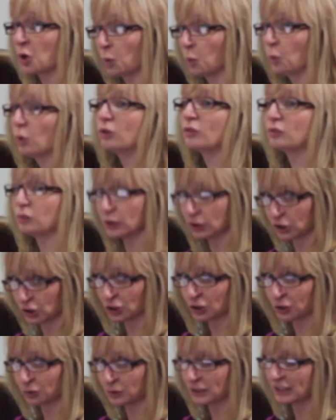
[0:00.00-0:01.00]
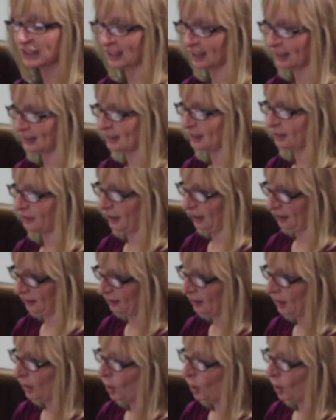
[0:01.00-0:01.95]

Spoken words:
one of which was the SFS.